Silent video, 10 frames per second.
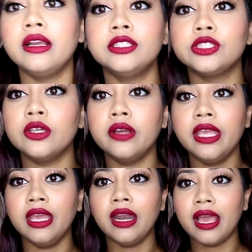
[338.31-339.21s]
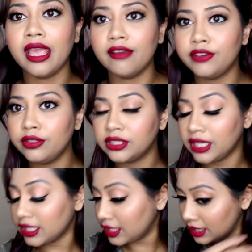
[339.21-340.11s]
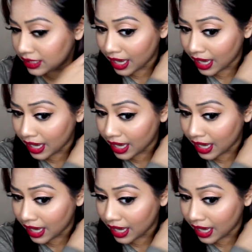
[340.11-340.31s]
So here I have two sections.